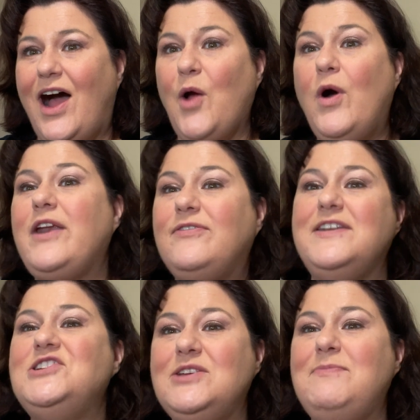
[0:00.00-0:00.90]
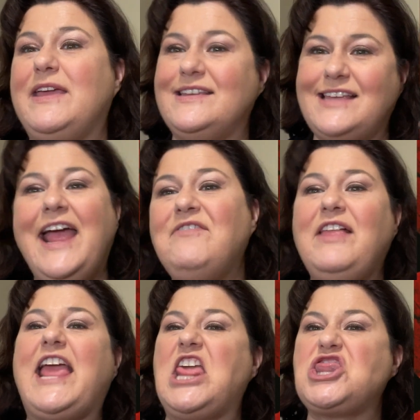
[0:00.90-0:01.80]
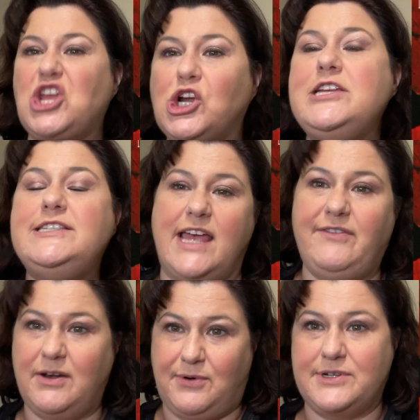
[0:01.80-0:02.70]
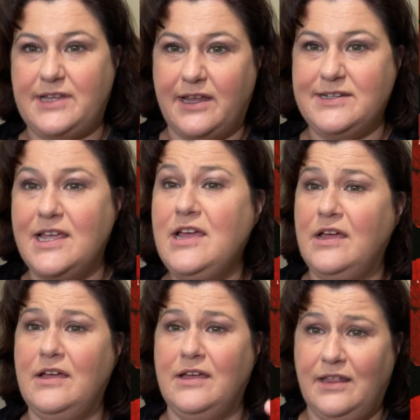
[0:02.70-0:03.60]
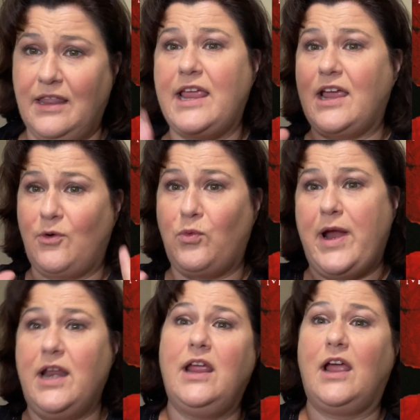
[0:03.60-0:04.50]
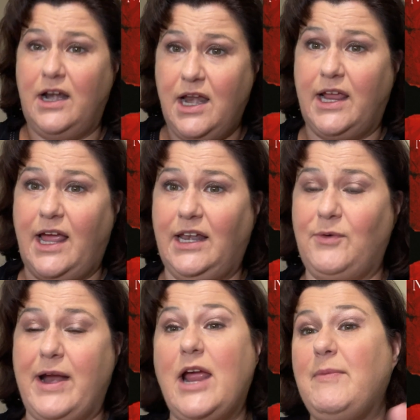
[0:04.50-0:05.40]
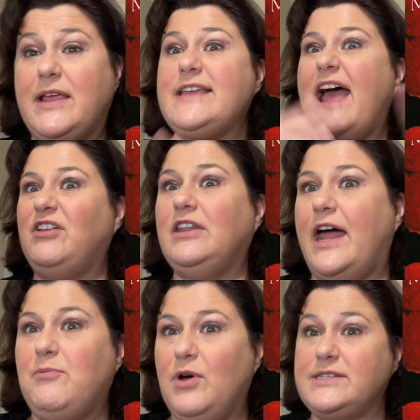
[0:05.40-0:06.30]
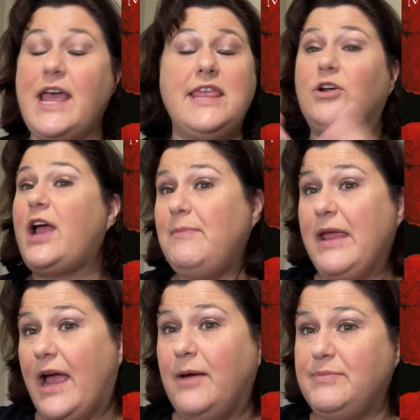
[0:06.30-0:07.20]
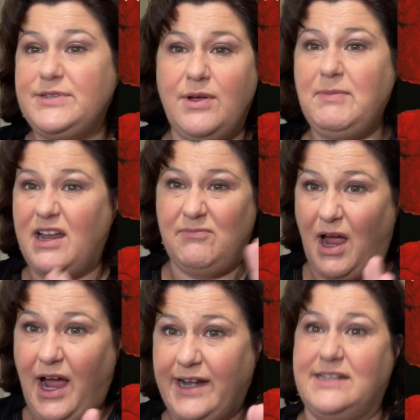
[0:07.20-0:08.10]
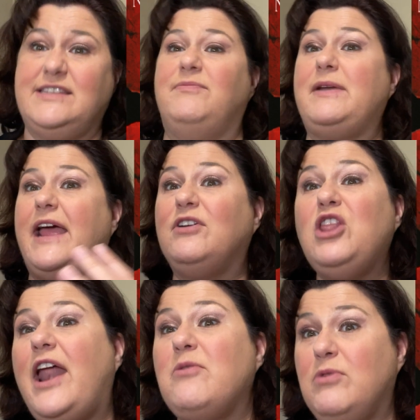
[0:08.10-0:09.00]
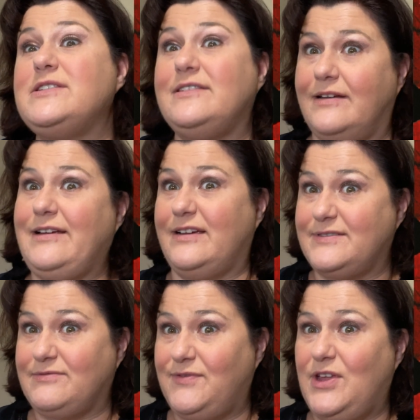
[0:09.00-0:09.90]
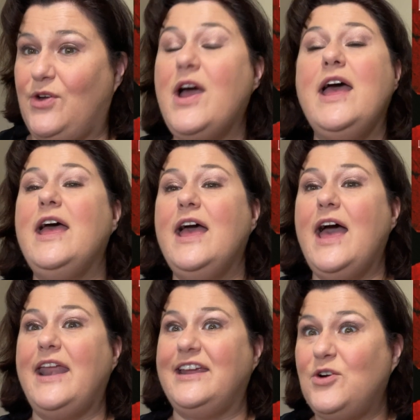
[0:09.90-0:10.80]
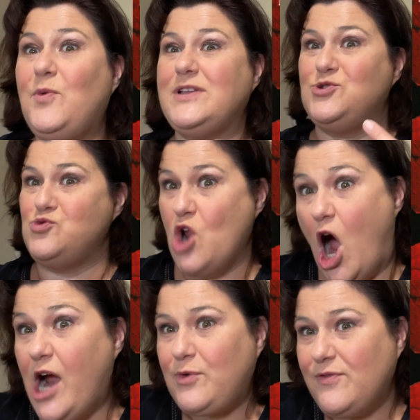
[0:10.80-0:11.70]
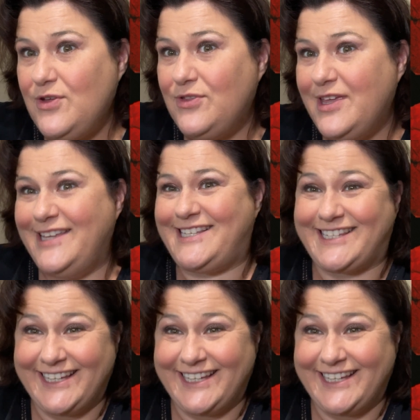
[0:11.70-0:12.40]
want to finish it because I have like a 37% like rating on NetGalley right now because I have a lot of books and they're coming up. So I'm not behind on stuff, but I have a lot of books that I have to review and I don't want to not review this.